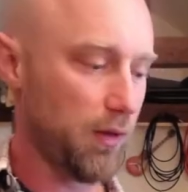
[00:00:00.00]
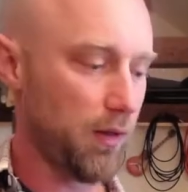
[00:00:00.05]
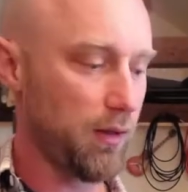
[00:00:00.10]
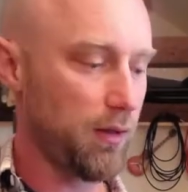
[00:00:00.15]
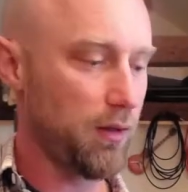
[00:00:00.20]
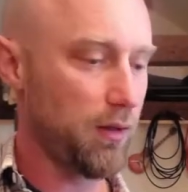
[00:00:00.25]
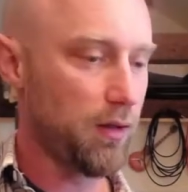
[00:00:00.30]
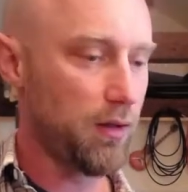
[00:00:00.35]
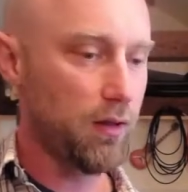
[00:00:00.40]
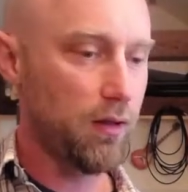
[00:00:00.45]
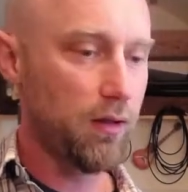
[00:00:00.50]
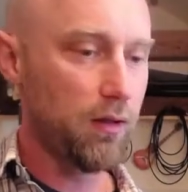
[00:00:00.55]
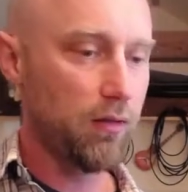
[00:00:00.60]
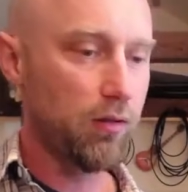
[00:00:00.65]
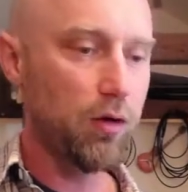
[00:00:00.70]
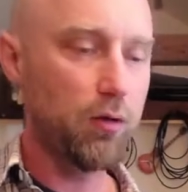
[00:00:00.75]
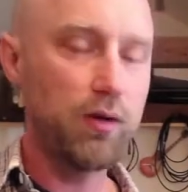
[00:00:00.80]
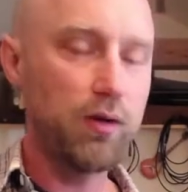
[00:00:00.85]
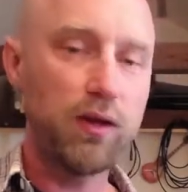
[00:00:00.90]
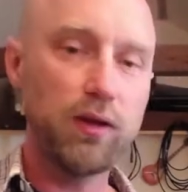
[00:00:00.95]
Okay.
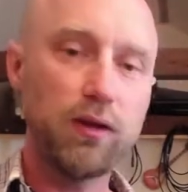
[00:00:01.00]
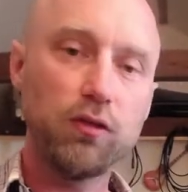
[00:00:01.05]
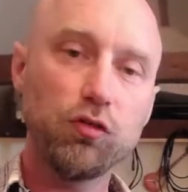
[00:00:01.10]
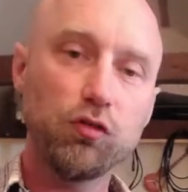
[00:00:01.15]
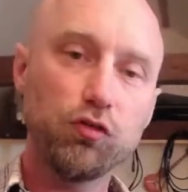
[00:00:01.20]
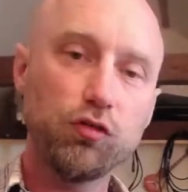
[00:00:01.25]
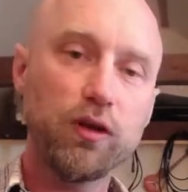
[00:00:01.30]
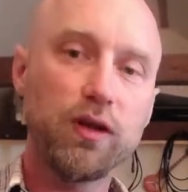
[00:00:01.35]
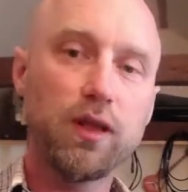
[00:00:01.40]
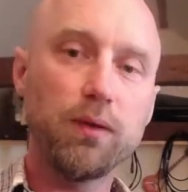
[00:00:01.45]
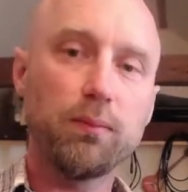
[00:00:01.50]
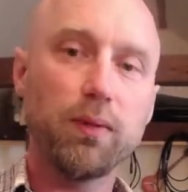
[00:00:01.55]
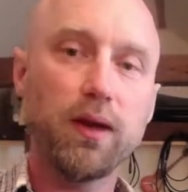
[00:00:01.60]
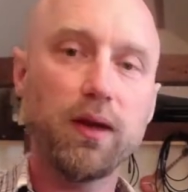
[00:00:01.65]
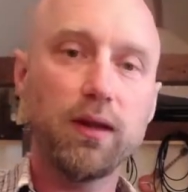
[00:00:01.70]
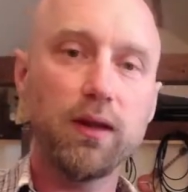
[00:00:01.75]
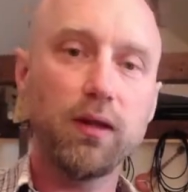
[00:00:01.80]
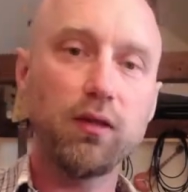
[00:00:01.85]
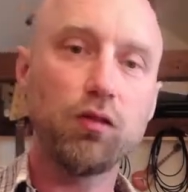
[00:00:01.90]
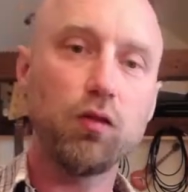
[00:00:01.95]
The only tricky
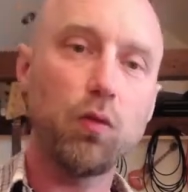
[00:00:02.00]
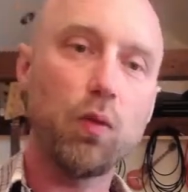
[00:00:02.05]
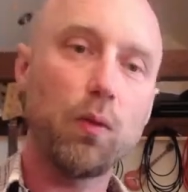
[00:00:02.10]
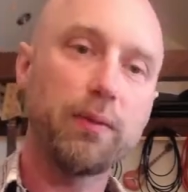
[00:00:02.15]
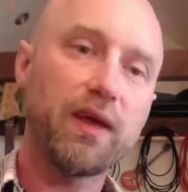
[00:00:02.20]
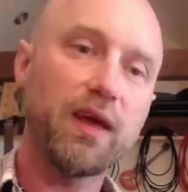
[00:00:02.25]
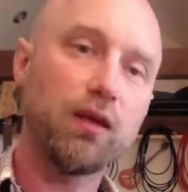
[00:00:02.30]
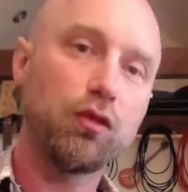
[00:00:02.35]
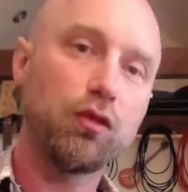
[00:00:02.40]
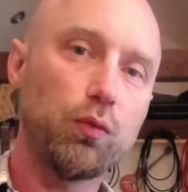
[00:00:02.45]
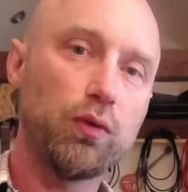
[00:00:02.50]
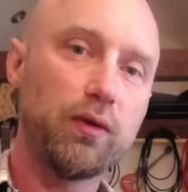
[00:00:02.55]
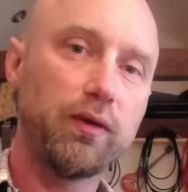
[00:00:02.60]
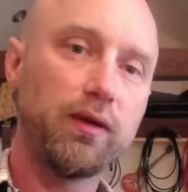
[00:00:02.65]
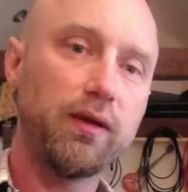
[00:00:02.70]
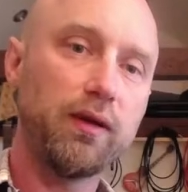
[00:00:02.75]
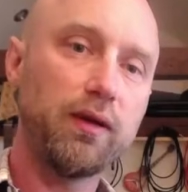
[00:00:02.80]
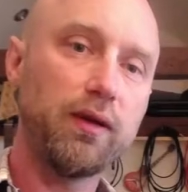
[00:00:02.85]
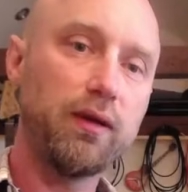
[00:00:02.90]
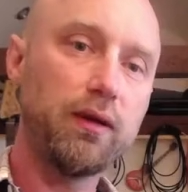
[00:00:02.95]
bit is that when we to a
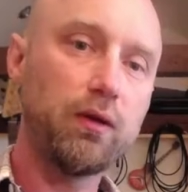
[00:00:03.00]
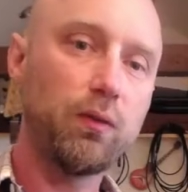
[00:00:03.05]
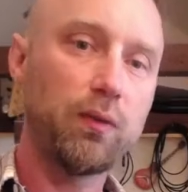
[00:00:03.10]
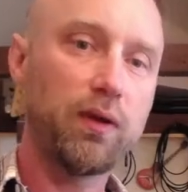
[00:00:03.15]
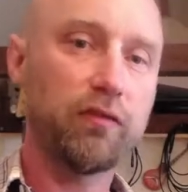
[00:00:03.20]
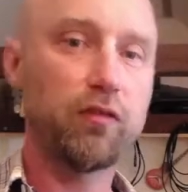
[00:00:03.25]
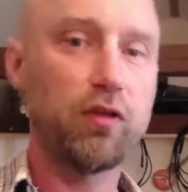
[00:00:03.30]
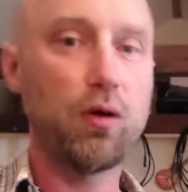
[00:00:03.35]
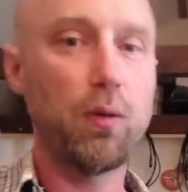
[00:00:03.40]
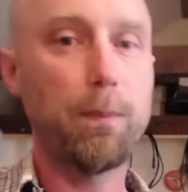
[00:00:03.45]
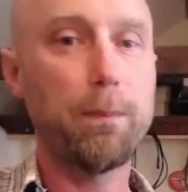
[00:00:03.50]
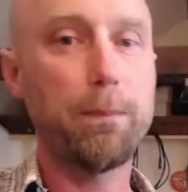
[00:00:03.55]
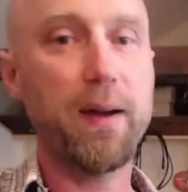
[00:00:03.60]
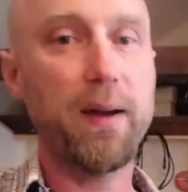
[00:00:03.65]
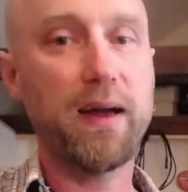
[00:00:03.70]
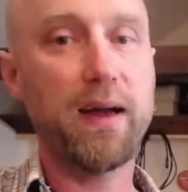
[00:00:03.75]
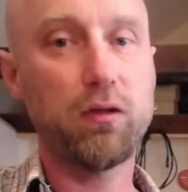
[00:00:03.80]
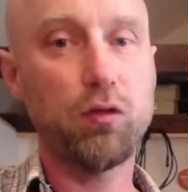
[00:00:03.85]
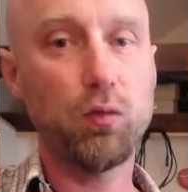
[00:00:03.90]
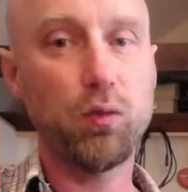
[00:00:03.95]
G, we have to go
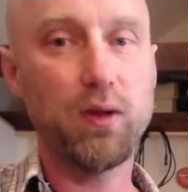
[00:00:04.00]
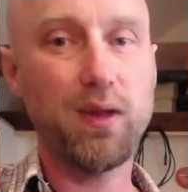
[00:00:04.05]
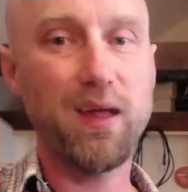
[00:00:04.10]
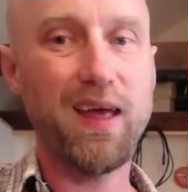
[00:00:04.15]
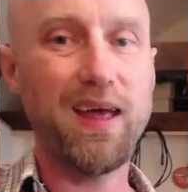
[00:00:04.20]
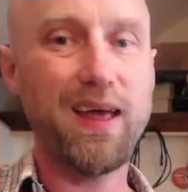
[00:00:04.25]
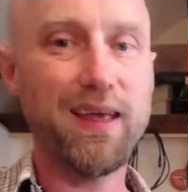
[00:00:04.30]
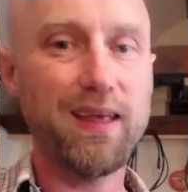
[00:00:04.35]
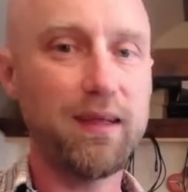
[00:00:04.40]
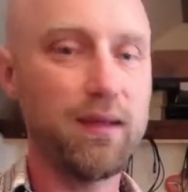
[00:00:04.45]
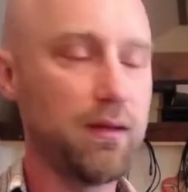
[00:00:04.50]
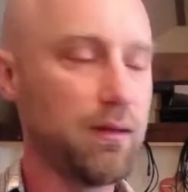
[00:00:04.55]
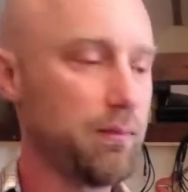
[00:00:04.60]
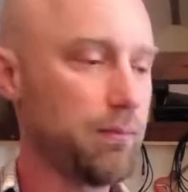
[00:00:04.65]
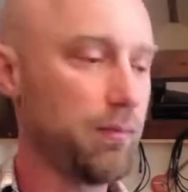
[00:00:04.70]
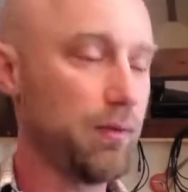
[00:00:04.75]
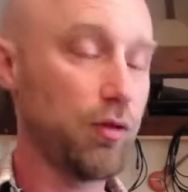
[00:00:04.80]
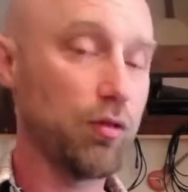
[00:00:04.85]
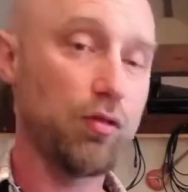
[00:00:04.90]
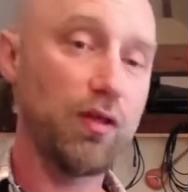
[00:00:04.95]
back to an A
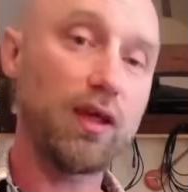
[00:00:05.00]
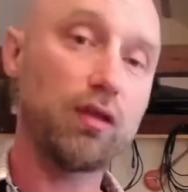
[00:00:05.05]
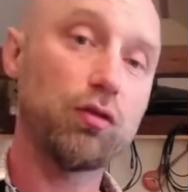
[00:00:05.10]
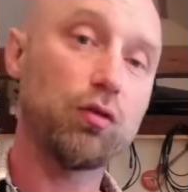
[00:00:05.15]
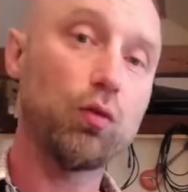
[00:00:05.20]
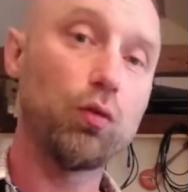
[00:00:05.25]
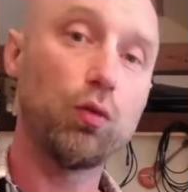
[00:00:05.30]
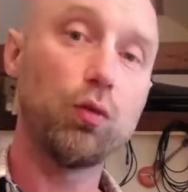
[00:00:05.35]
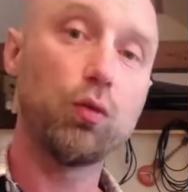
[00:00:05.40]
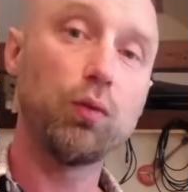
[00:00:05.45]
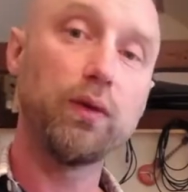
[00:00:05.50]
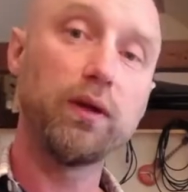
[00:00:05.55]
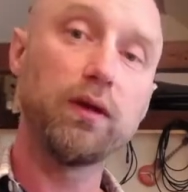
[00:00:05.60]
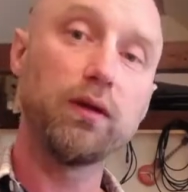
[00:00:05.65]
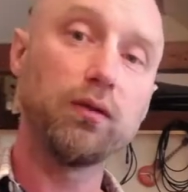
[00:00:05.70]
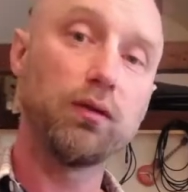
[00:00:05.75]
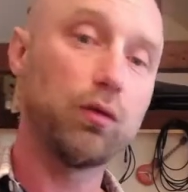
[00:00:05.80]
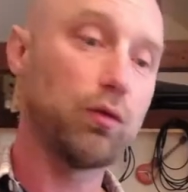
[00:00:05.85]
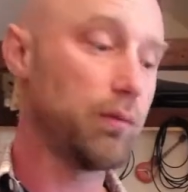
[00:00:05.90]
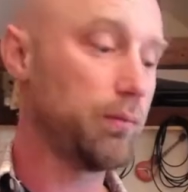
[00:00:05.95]
because that's all we
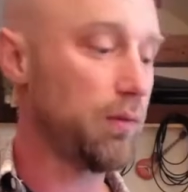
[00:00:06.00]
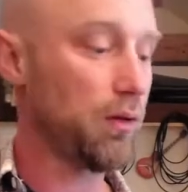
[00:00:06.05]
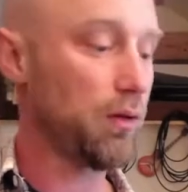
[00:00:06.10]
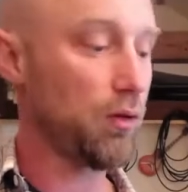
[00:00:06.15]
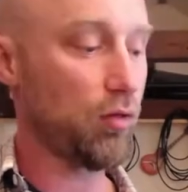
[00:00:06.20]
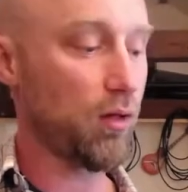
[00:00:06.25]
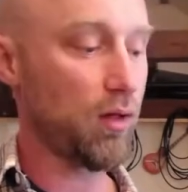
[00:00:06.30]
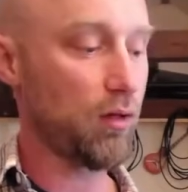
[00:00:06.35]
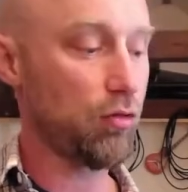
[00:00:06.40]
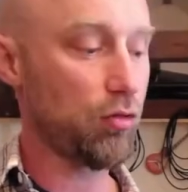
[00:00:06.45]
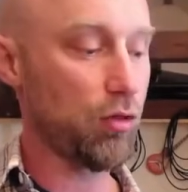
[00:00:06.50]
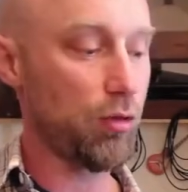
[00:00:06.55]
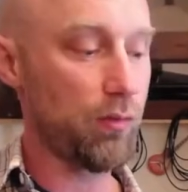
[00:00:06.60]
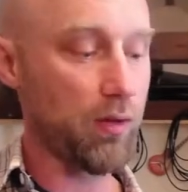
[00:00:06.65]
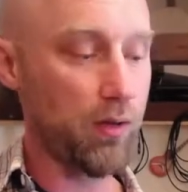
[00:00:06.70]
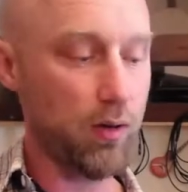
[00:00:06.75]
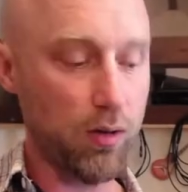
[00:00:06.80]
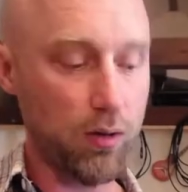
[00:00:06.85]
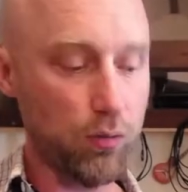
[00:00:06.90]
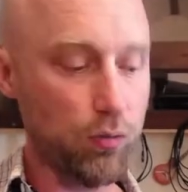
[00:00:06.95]
can do in music. So
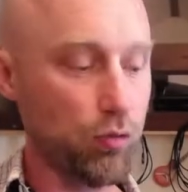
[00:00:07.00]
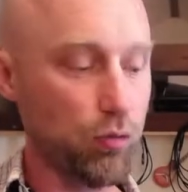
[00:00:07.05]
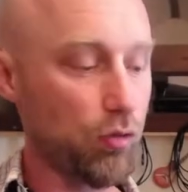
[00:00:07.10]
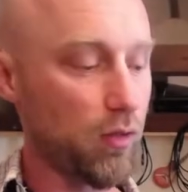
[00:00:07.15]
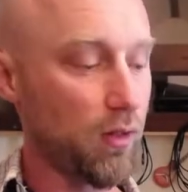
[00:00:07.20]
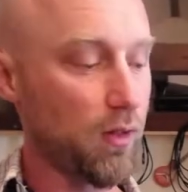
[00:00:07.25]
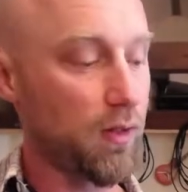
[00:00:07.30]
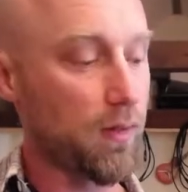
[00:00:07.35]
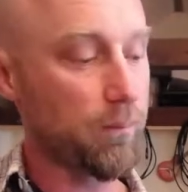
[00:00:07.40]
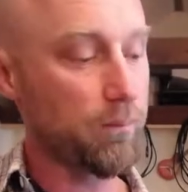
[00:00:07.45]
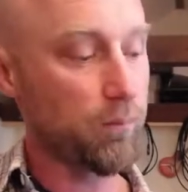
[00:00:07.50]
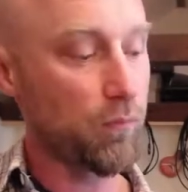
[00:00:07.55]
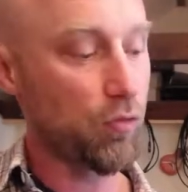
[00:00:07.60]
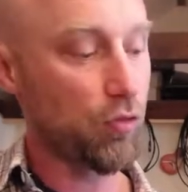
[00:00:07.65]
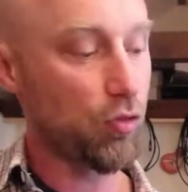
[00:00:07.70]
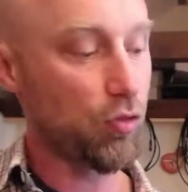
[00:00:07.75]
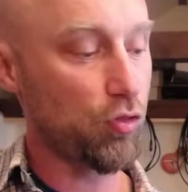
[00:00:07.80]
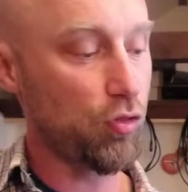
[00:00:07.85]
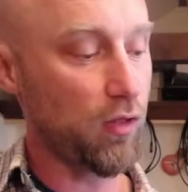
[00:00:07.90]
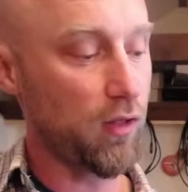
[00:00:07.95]
it goes
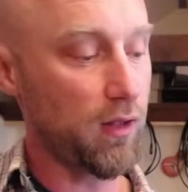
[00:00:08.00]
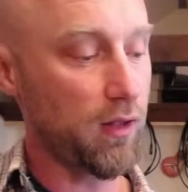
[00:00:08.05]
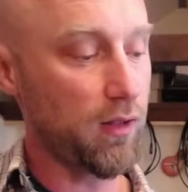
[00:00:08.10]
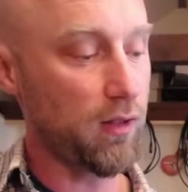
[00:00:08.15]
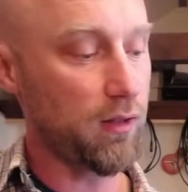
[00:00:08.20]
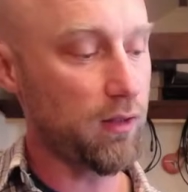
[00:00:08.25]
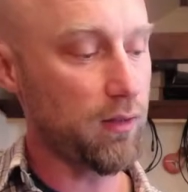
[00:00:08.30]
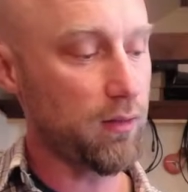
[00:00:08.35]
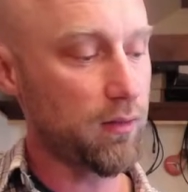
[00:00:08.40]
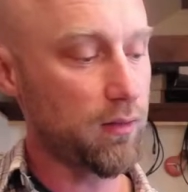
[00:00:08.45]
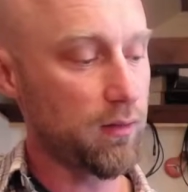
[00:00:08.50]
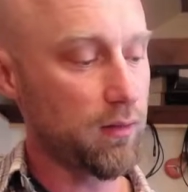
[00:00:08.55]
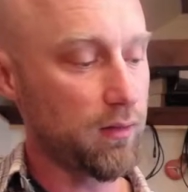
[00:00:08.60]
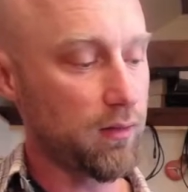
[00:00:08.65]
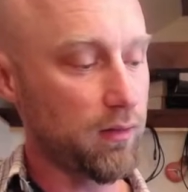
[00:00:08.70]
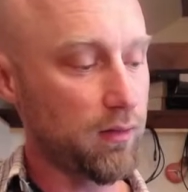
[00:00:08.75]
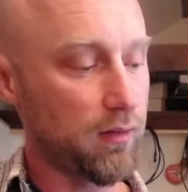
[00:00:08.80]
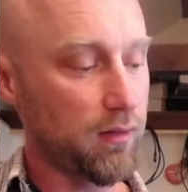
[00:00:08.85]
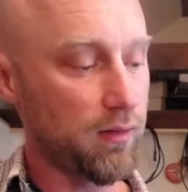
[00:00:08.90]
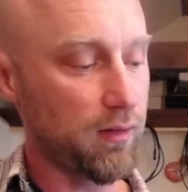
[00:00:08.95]
C,
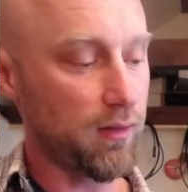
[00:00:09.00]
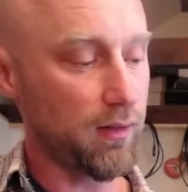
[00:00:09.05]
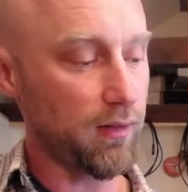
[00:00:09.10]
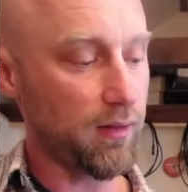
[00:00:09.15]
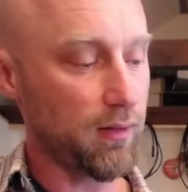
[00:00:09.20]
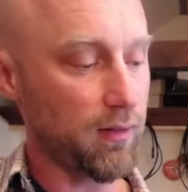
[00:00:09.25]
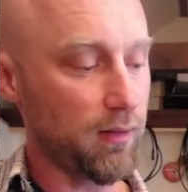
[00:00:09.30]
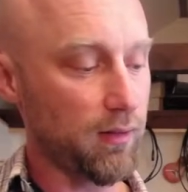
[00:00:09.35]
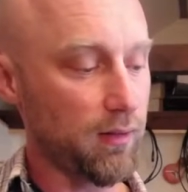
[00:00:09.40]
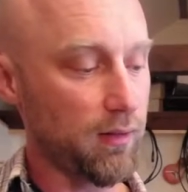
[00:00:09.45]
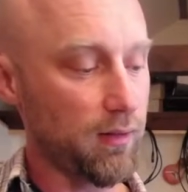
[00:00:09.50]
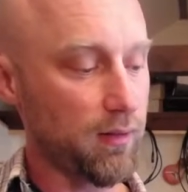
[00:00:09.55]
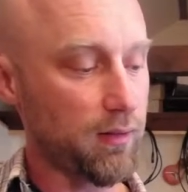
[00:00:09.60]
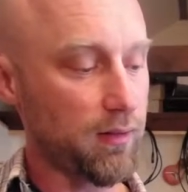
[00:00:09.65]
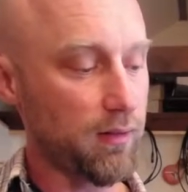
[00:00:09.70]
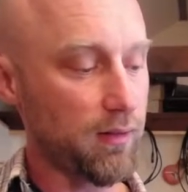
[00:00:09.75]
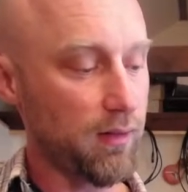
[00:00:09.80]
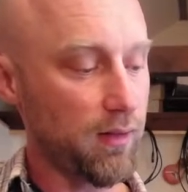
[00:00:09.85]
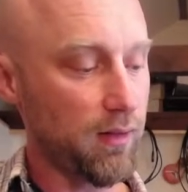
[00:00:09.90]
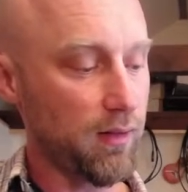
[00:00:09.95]
D,
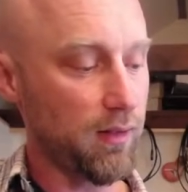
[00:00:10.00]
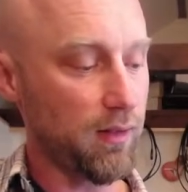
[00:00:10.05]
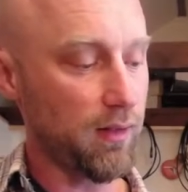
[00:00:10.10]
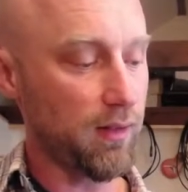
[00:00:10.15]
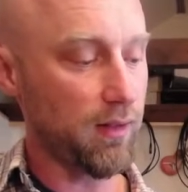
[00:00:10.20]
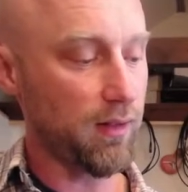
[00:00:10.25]
E,